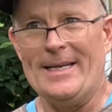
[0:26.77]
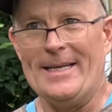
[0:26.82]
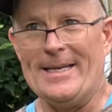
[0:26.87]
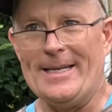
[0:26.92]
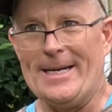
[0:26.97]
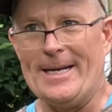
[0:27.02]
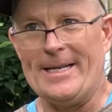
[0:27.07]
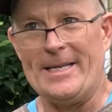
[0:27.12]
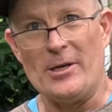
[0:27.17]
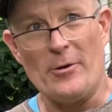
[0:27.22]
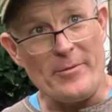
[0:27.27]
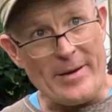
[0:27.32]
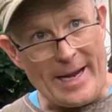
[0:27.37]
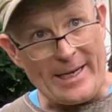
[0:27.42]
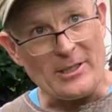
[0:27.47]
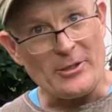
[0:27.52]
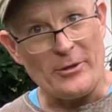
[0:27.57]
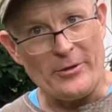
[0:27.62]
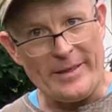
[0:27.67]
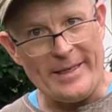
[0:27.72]

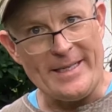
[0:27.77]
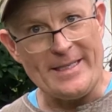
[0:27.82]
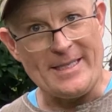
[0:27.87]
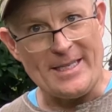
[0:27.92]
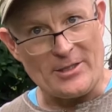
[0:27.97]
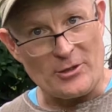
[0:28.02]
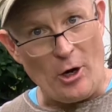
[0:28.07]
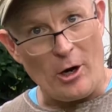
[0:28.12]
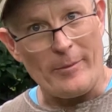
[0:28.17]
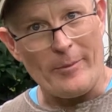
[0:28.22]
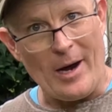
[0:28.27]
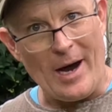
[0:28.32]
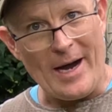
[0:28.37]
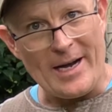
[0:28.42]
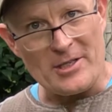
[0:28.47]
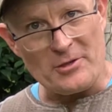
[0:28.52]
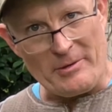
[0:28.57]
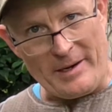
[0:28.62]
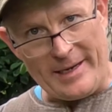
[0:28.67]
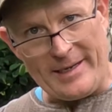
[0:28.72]
Nectar is its
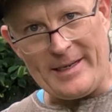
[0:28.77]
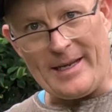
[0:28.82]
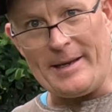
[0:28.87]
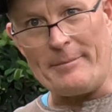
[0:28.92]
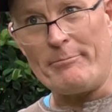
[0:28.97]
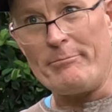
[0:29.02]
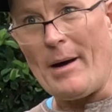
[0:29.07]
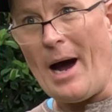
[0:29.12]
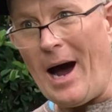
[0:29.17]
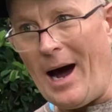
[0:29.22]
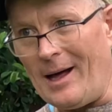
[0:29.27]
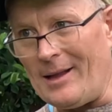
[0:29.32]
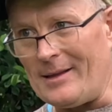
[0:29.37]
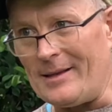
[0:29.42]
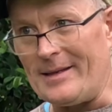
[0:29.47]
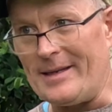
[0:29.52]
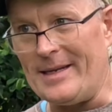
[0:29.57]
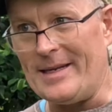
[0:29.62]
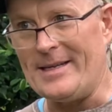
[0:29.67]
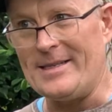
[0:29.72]
carbohydrate and
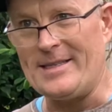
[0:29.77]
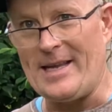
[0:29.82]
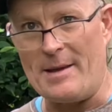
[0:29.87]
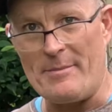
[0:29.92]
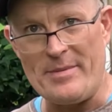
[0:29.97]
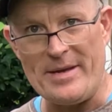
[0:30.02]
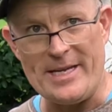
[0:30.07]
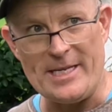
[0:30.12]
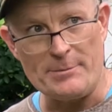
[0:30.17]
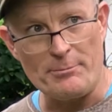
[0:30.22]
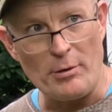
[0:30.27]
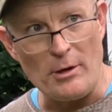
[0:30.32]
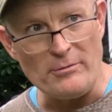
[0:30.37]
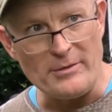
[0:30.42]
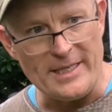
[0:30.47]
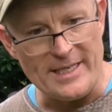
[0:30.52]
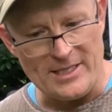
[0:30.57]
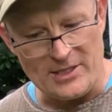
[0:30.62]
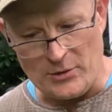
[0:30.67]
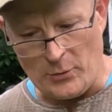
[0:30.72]
pollen is a bee's
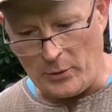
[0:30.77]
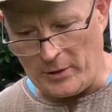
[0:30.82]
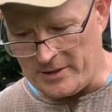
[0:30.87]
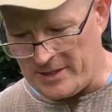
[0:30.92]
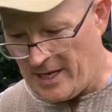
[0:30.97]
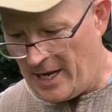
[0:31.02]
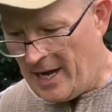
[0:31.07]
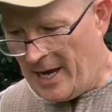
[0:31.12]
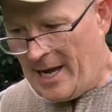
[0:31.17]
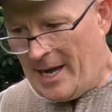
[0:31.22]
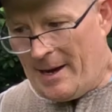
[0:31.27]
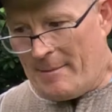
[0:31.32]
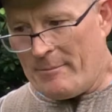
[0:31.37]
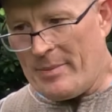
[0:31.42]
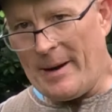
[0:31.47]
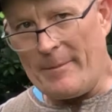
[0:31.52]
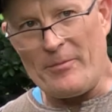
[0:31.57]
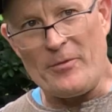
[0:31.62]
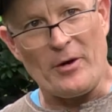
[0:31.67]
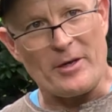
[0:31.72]
protein source.
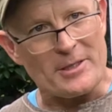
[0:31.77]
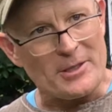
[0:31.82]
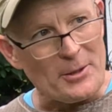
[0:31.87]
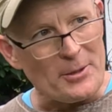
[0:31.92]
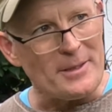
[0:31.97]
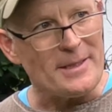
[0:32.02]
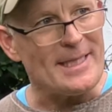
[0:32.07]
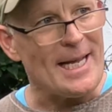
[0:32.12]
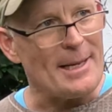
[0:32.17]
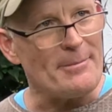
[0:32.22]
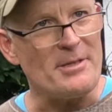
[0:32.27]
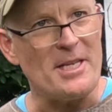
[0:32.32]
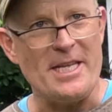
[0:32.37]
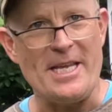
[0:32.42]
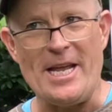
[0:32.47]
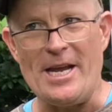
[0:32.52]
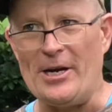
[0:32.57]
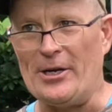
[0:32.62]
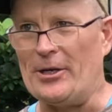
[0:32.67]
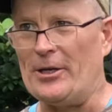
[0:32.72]
But there are certain times a
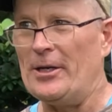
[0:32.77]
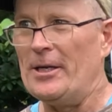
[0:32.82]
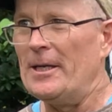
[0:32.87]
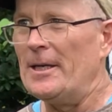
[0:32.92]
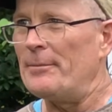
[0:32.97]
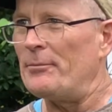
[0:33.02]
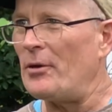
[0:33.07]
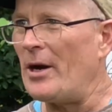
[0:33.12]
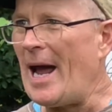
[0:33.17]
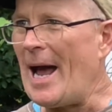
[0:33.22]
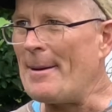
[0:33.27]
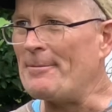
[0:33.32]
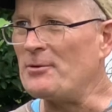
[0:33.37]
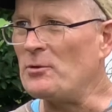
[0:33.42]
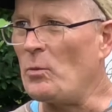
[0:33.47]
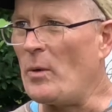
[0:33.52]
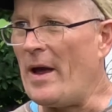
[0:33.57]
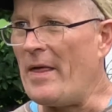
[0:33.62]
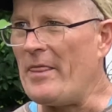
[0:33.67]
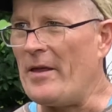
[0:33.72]
year,
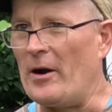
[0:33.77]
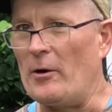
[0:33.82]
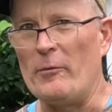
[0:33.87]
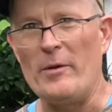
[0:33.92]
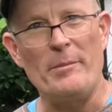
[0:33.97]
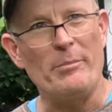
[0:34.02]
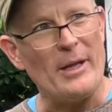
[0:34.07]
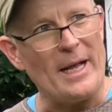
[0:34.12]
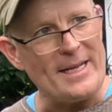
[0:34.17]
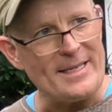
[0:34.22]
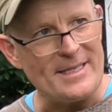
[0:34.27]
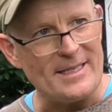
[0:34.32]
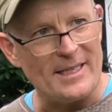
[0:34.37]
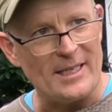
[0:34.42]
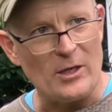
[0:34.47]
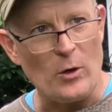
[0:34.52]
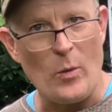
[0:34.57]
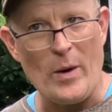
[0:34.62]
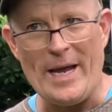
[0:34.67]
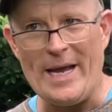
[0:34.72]
perhaps when they're replacing
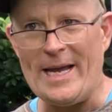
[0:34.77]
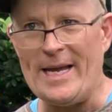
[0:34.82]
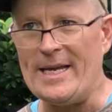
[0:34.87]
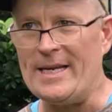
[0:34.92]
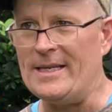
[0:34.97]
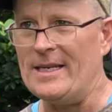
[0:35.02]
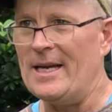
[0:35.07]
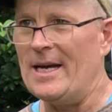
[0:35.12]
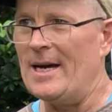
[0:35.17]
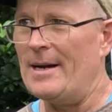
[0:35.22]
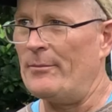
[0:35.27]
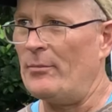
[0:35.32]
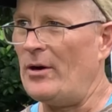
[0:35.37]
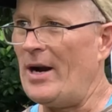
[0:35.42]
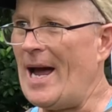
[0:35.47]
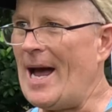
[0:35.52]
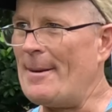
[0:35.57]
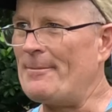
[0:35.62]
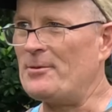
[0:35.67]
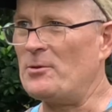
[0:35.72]
a queen,
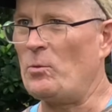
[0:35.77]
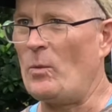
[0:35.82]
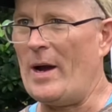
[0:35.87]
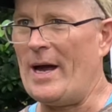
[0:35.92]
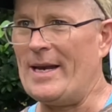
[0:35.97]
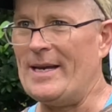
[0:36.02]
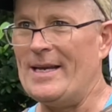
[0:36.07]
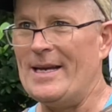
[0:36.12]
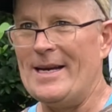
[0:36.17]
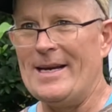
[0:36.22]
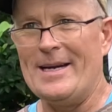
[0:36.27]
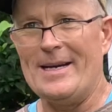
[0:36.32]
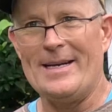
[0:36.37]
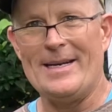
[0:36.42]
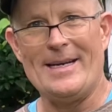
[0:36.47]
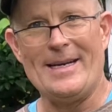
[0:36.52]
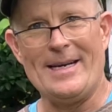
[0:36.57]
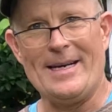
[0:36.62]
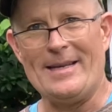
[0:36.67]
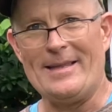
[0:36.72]
perhaps when
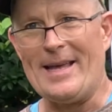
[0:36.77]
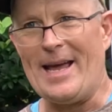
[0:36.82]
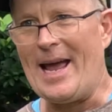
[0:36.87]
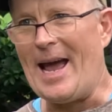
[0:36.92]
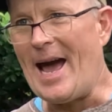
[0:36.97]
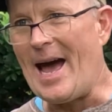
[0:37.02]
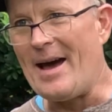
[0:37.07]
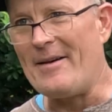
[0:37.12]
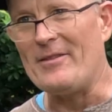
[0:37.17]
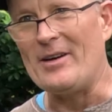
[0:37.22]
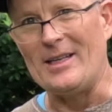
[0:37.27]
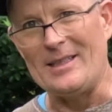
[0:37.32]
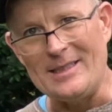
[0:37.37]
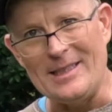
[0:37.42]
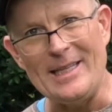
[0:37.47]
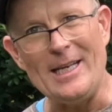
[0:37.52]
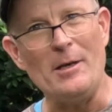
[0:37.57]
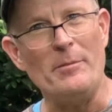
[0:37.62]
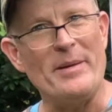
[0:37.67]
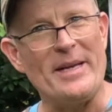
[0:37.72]
they have a
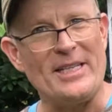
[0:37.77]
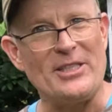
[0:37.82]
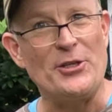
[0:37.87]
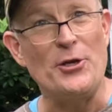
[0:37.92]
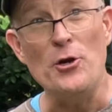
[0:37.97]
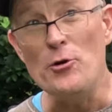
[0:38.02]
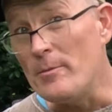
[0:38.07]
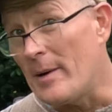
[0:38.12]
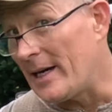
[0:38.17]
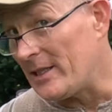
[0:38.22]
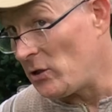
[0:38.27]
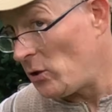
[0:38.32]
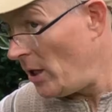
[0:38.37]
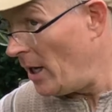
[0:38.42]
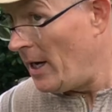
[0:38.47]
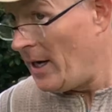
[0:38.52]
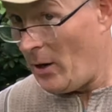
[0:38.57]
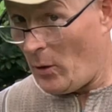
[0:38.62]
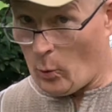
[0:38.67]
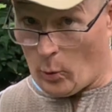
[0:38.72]
little bit too much
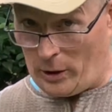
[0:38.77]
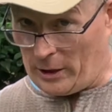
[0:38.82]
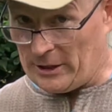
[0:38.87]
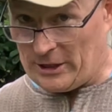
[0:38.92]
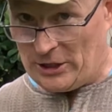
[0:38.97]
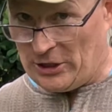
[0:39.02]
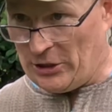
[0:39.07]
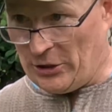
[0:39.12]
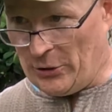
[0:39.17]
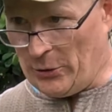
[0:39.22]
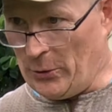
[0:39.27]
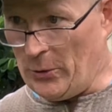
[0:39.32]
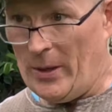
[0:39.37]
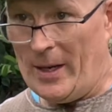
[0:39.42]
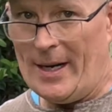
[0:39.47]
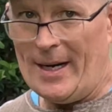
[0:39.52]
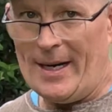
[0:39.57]
work to do